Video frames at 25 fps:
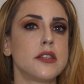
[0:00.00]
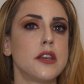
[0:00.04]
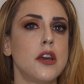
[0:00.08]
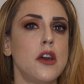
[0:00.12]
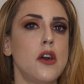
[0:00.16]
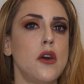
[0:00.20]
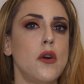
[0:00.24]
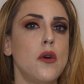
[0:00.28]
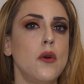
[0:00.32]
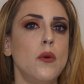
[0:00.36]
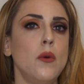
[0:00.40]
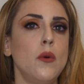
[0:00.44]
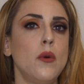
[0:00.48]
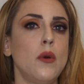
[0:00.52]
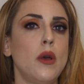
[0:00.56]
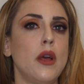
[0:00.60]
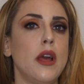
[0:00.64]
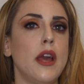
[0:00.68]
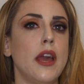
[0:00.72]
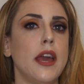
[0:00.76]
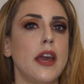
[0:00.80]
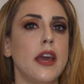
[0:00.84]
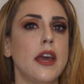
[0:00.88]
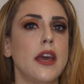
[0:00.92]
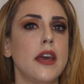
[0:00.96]
ago,
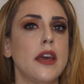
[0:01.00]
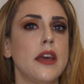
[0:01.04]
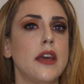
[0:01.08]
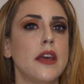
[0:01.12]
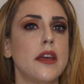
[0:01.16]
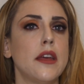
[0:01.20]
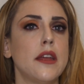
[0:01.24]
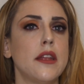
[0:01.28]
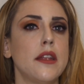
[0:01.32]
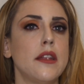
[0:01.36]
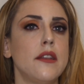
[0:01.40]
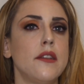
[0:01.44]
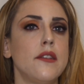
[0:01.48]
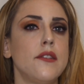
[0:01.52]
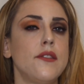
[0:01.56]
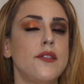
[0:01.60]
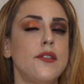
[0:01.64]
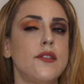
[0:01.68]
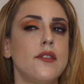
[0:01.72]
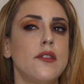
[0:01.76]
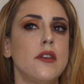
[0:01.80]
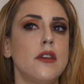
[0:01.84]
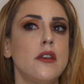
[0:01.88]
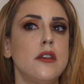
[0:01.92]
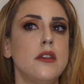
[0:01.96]
and
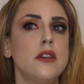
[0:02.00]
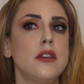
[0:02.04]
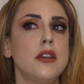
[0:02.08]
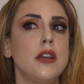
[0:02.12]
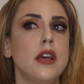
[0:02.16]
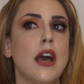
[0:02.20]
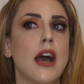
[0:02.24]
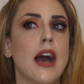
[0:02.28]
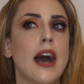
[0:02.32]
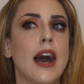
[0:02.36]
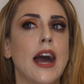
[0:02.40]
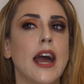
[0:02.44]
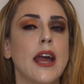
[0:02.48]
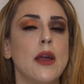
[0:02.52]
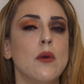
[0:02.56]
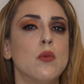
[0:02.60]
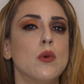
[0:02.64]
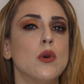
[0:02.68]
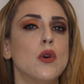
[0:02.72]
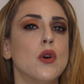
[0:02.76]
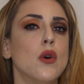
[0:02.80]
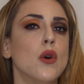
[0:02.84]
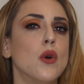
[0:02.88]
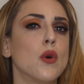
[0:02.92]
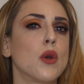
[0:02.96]
I
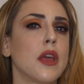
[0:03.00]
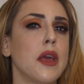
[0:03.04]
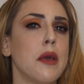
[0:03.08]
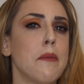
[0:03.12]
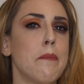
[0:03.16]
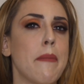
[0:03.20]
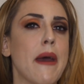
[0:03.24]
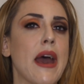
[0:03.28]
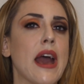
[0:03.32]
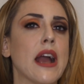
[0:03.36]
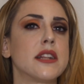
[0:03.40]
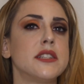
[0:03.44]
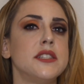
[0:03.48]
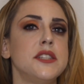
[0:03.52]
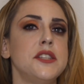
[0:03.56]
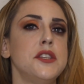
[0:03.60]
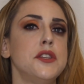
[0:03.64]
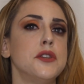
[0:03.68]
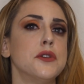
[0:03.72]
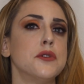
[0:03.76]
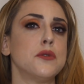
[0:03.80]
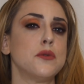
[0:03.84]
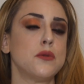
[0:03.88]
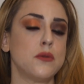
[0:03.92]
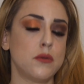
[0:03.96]
will get back to
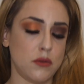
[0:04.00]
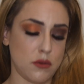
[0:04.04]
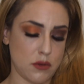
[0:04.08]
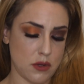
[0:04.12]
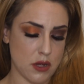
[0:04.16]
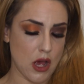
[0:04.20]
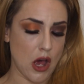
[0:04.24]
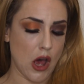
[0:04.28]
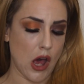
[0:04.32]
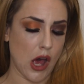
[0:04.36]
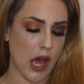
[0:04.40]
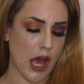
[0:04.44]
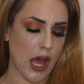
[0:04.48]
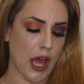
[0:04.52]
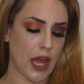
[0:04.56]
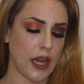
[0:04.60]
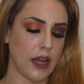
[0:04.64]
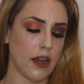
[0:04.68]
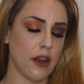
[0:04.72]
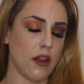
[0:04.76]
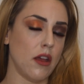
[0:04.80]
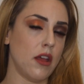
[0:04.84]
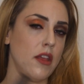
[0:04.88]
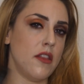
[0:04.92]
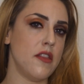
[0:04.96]
you
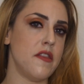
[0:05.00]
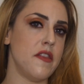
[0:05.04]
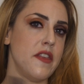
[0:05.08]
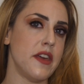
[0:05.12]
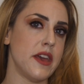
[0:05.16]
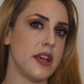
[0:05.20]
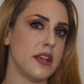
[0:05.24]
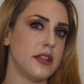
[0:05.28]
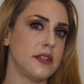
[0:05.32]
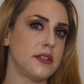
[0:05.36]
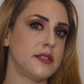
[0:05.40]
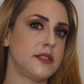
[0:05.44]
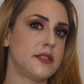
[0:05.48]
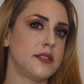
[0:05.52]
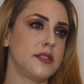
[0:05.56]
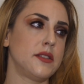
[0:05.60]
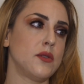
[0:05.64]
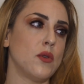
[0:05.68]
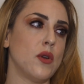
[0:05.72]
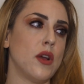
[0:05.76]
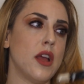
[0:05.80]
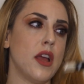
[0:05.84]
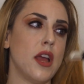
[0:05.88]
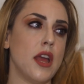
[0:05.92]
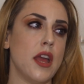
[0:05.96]
on
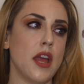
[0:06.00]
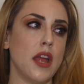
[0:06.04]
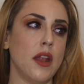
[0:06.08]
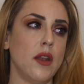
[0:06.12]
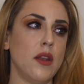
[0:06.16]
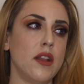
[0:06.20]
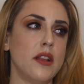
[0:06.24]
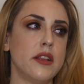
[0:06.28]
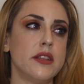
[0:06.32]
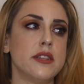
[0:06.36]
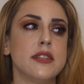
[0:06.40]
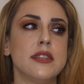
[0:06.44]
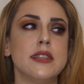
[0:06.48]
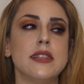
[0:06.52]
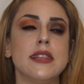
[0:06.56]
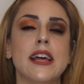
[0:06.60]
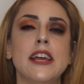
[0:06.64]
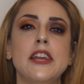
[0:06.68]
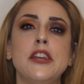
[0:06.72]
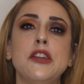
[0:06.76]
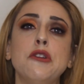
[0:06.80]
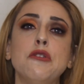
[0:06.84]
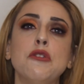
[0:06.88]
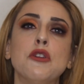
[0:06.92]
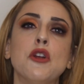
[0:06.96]
this and
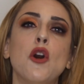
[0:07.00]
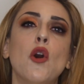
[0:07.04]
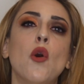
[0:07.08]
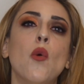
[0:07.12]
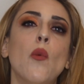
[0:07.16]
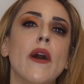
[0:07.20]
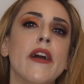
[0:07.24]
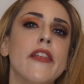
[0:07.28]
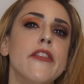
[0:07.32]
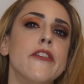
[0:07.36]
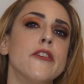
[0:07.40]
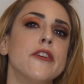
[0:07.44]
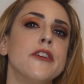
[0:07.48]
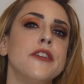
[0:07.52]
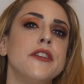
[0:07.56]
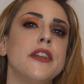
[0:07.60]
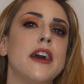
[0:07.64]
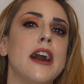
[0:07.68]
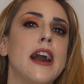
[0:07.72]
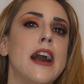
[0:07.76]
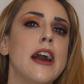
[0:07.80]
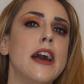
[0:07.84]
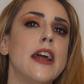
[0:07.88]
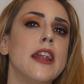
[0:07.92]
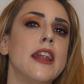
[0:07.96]
let you know whether or
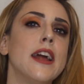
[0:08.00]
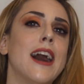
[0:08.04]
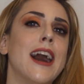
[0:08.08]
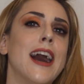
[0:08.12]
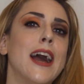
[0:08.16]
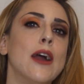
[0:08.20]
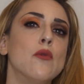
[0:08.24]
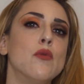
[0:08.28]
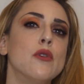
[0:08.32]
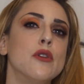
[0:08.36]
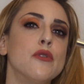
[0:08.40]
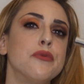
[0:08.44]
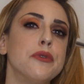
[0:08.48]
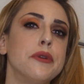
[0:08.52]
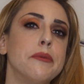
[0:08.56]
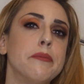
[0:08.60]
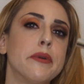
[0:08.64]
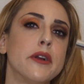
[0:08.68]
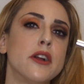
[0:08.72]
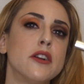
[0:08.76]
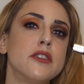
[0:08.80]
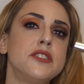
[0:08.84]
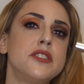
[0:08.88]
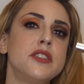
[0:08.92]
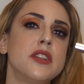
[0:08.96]
not I would
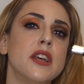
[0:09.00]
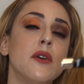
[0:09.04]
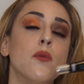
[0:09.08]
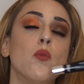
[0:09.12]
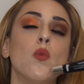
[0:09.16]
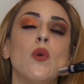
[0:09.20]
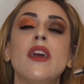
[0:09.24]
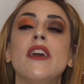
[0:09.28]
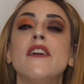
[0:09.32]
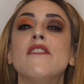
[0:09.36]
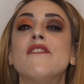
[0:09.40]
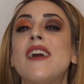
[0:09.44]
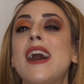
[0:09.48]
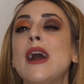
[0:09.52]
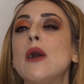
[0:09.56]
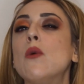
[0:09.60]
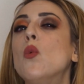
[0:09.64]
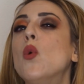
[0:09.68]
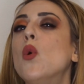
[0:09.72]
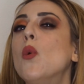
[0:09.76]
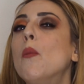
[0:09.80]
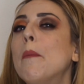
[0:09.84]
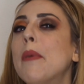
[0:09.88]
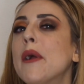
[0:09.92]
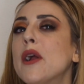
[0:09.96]
repurchase, if I
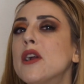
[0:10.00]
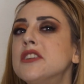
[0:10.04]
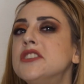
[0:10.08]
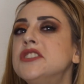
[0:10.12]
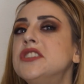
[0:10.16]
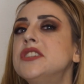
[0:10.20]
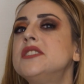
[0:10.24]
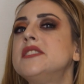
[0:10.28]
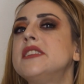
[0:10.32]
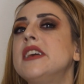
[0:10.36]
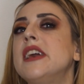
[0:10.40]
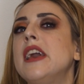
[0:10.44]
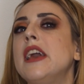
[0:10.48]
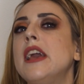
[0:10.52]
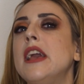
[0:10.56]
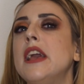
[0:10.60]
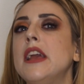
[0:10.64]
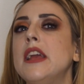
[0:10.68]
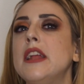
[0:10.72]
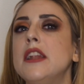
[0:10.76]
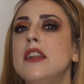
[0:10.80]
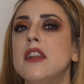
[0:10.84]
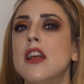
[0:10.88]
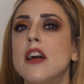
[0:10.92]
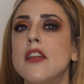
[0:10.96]
will purchase
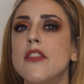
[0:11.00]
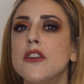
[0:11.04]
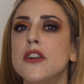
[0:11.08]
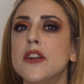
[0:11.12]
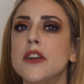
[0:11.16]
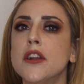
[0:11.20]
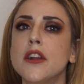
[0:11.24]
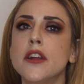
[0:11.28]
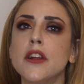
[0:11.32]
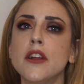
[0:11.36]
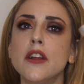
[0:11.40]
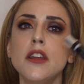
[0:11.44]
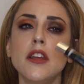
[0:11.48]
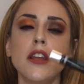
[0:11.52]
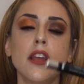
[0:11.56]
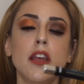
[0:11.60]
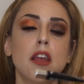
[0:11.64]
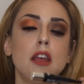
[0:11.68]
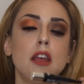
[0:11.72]
another